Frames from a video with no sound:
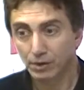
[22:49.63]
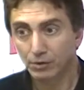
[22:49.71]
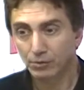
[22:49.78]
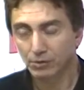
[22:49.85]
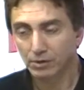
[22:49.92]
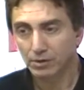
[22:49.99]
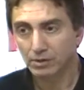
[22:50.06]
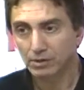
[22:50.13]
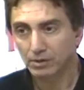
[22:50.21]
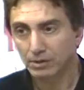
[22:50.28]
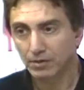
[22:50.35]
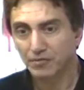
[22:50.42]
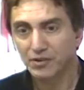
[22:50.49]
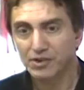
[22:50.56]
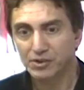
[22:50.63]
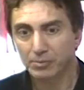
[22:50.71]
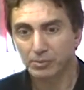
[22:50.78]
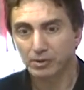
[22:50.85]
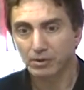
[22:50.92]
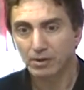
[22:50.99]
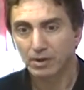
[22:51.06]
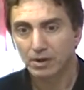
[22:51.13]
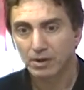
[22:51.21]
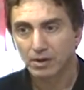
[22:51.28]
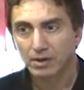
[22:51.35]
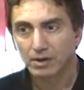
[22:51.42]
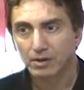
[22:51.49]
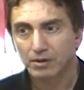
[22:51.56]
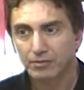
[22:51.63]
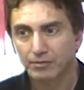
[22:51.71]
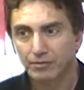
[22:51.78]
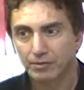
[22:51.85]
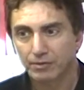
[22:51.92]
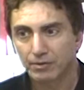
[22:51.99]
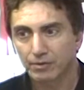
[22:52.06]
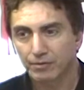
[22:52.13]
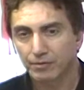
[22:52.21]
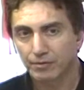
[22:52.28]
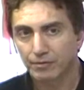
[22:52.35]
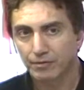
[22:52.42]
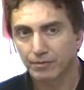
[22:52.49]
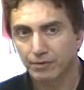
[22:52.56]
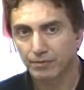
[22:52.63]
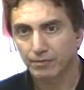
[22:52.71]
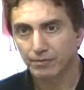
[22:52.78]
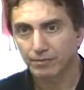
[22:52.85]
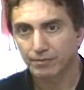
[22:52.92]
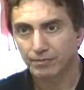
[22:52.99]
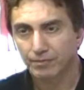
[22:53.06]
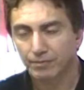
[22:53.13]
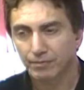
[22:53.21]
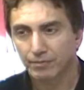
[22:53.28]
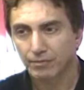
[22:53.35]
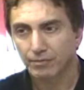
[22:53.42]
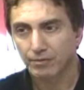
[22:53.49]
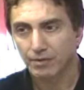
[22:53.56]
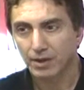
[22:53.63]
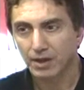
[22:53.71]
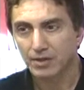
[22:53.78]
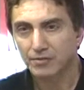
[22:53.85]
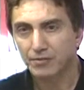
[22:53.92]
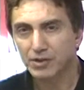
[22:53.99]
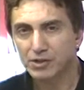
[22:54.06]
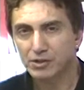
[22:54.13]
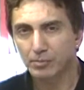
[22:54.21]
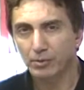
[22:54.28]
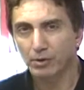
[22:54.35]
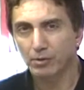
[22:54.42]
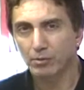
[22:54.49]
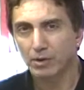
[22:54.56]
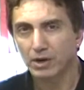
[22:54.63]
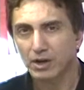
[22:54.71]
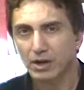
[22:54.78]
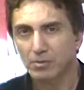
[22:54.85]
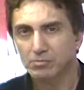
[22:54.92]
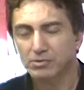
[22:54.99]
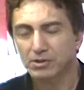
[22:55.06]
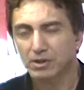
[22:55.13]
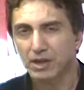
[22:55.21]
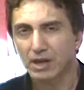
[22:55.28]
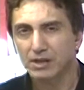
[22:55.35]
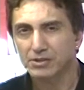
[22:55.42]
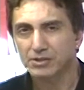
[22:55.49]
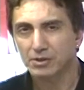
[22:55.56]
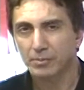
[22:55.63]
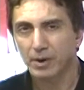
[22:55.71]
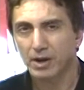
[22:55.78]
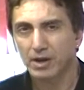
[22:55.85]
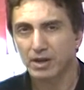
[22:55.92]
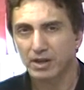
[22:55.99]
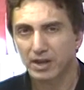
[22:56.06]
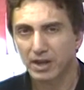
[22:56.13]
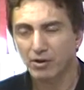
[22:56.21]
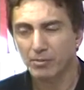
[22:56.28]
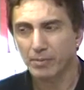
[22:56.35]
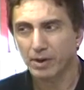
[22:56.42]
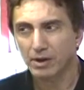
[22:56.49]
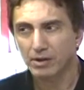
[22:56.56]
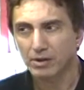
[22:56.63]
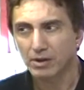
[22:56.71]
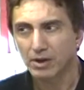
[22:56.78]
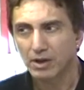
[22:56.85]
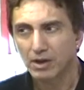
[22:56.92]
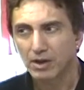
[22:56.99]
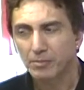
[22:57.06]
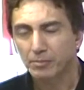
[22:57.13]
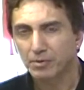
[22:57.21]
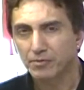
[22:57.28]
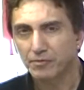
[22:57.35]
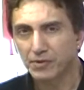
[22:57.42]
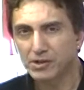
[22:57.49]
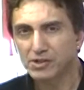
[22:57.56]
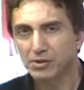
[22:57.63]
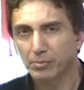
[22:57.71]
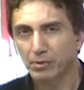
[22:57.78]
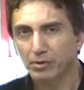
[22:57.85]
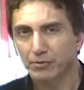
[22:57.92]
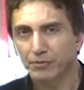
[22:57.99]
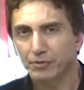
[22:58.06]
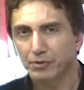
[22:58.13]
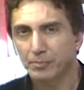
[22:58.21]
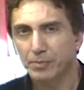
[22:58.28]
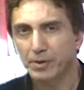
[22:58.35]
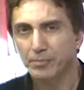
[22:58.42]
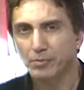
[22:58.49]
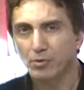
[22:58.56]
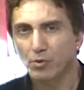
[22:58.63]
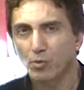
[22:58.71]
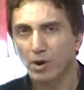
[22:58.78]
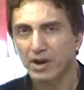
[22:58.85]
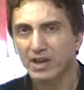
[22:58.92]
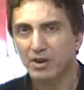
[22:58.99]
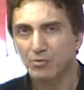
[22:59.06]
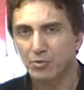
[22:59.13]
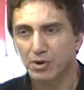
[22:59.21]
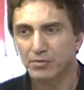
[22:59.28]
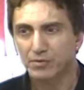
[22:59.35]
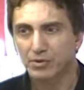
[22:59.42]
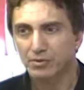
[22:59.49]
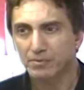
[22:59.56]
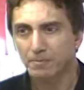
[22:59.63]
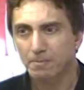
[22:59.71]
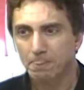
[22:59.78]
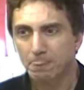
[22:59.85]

Literally. Invisible. And that's not a Christian attitude, is it? Invisible when it comes to getting somebody to care about you, but visible for the people who want to get rid of you.